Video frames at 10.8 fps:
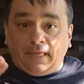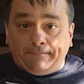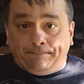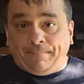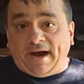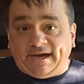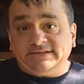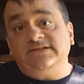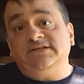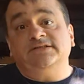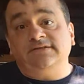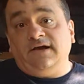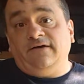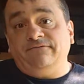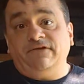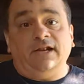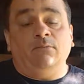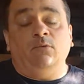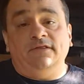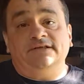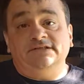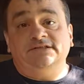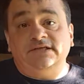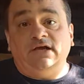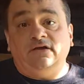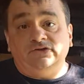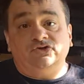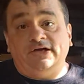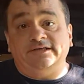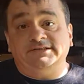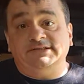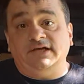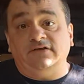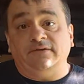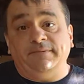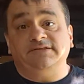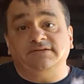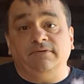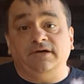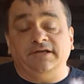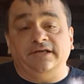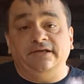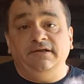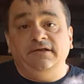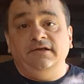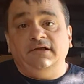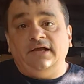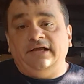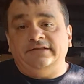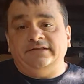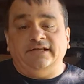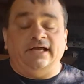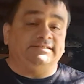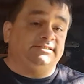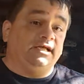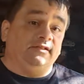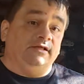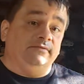box of stuff that I'm willing to sell and try to sell to make some money, and then I sell it.